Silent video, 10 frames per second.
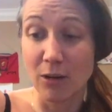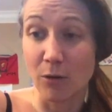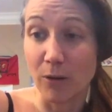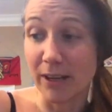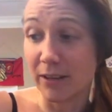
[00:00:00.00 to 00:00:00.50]

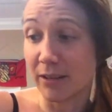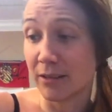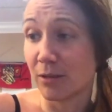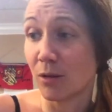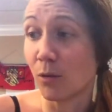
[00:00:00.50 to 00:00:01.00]
oil,
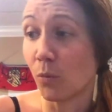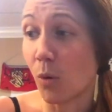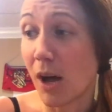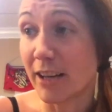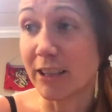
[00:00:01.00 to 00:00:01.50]

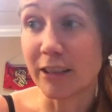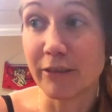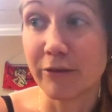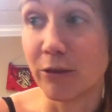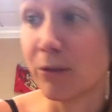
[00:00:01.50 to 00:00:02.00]
water,
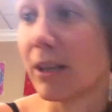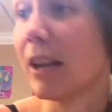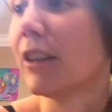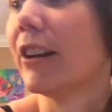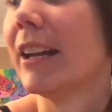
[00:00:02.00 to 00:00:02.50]
food
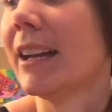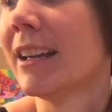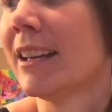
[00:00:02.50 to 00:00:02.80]
coloring,